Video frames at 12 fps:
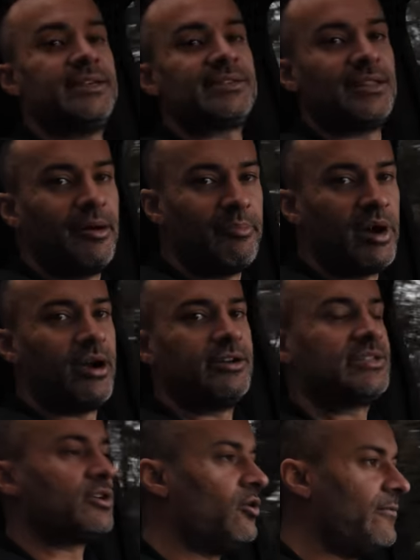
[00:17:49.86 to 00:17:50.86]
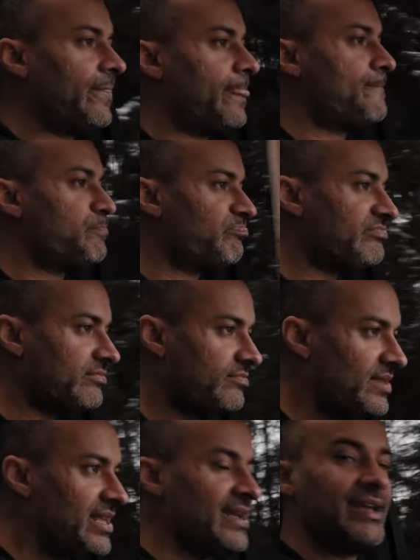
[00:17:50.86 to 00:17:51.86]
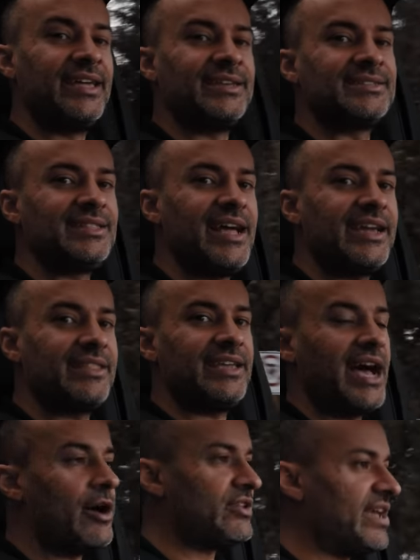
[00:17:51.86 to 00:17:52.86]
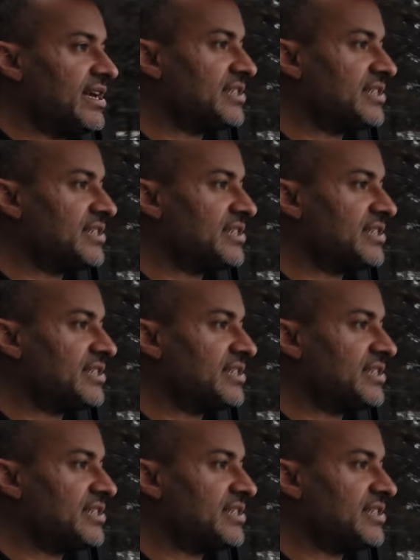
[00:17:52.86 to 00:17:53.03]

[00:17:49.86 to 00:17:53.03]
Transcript: it is lumbar. So it is like the Audi